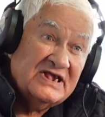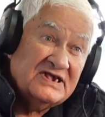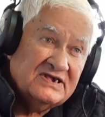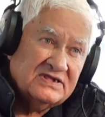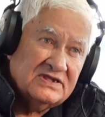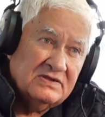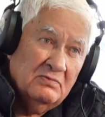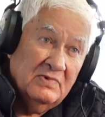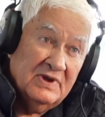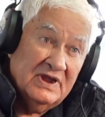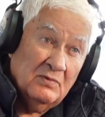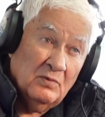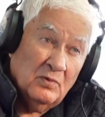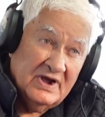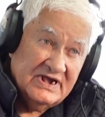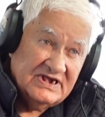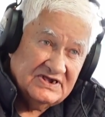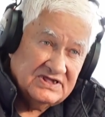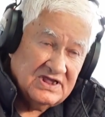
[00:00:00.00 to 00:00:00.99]

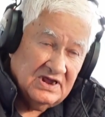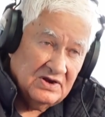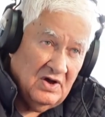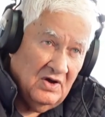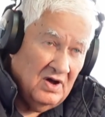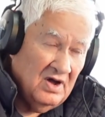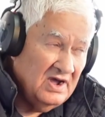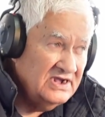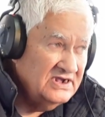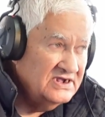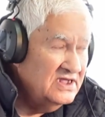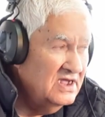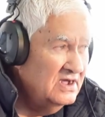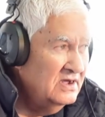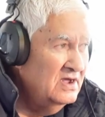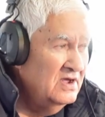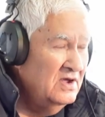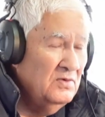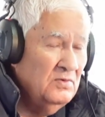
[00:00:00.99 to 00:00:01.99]

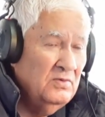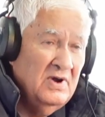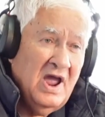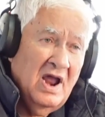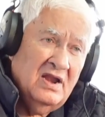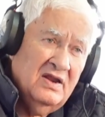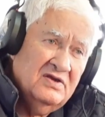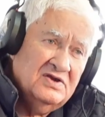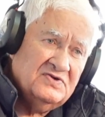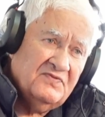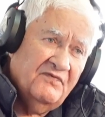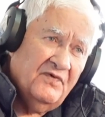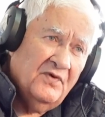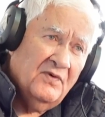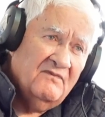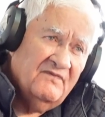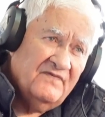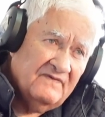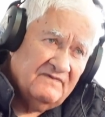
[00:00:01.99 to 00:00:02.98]
westernised, we only
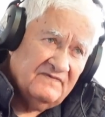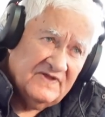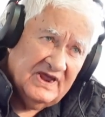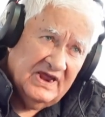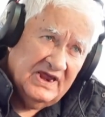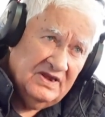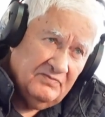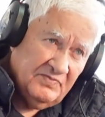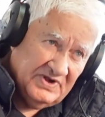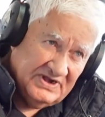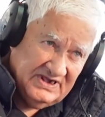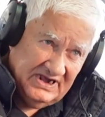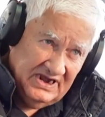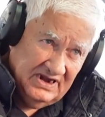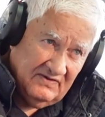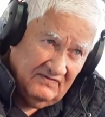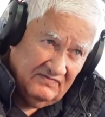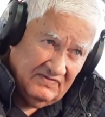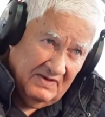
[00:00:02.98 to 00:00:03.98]
form
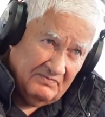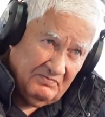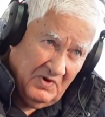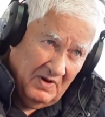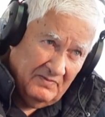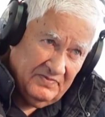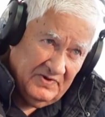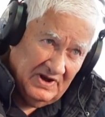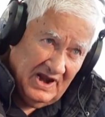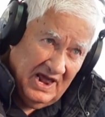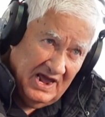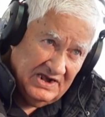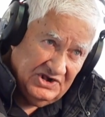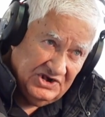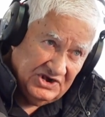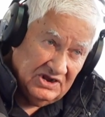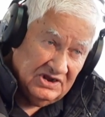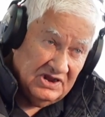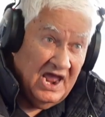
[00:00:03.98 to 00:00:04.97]
15% of that
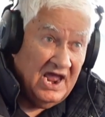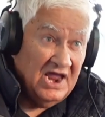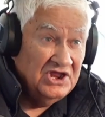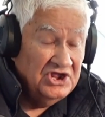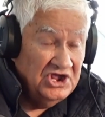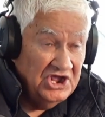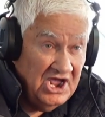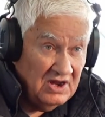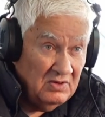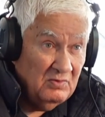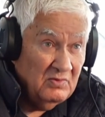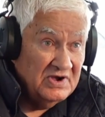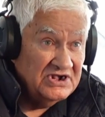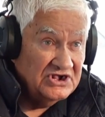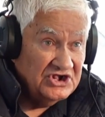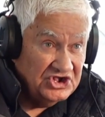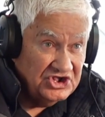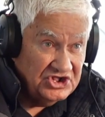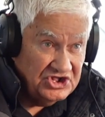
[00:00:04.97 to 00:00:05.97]
population, and yet we
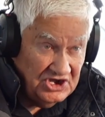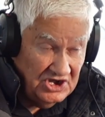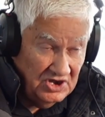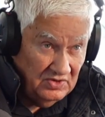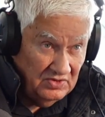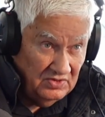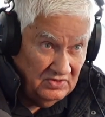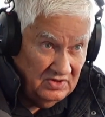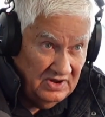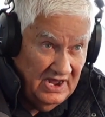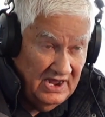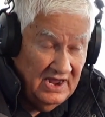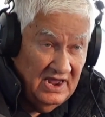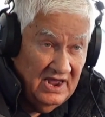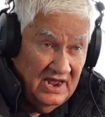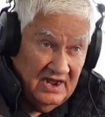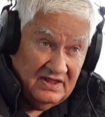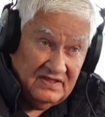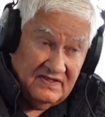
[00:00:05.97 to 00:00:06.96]
still
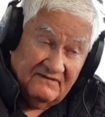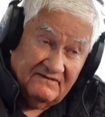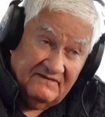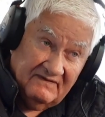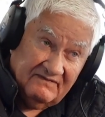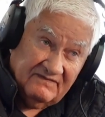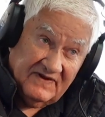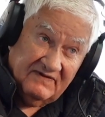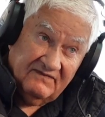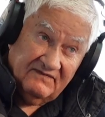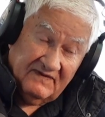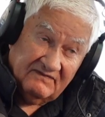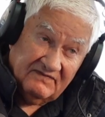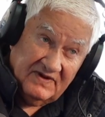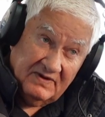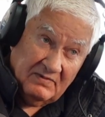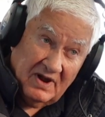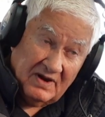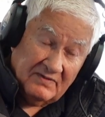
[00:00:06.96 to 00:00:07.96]
hit the
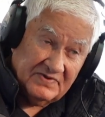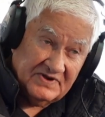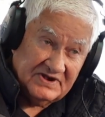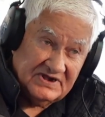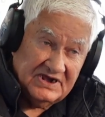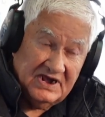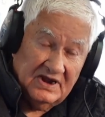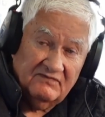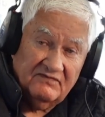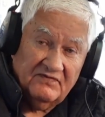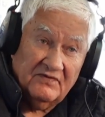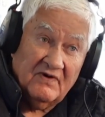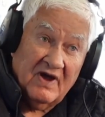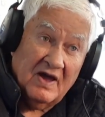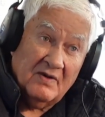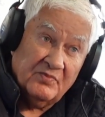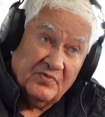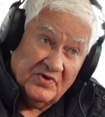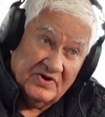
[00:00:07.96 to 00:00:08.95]
50-51% for
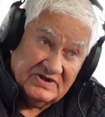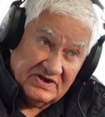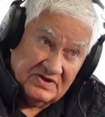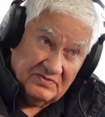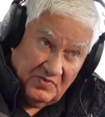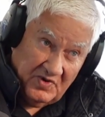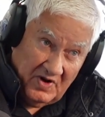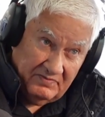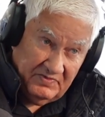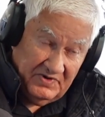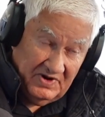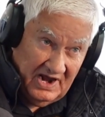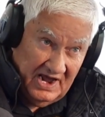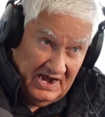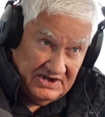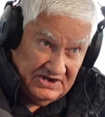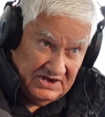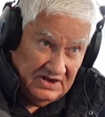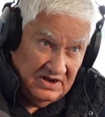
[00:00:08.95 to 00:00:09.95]
our prison
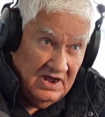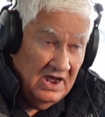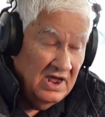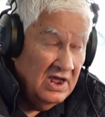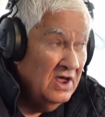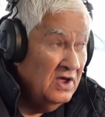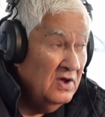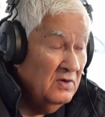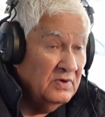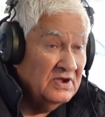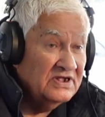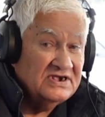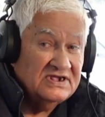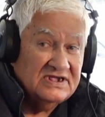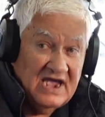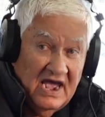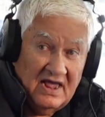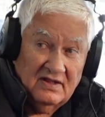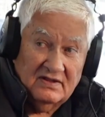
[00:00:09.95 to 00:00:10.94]
population, which
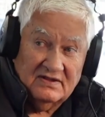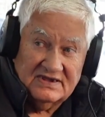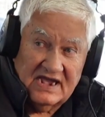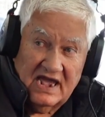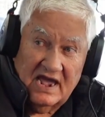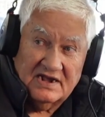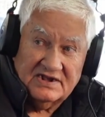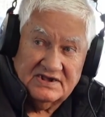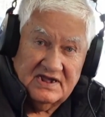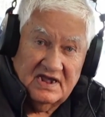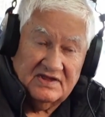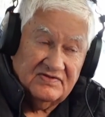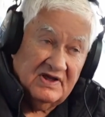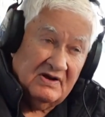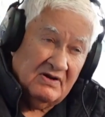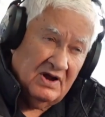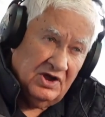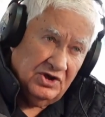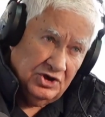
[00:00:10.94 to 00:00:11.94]
tells us that
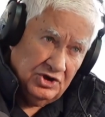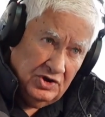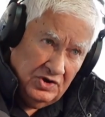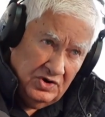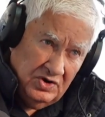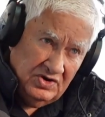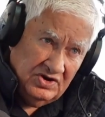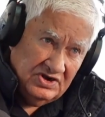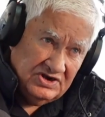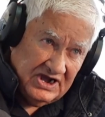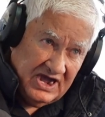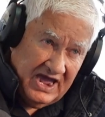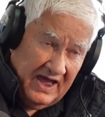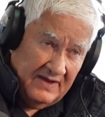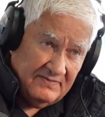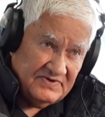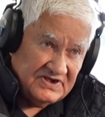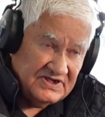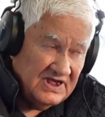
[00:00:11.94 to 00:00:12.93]
there are huge
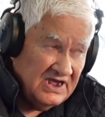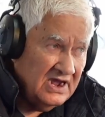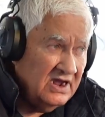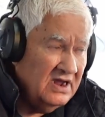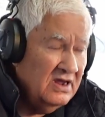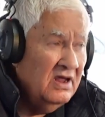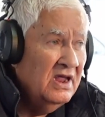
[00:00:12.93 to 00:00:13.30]
gaps there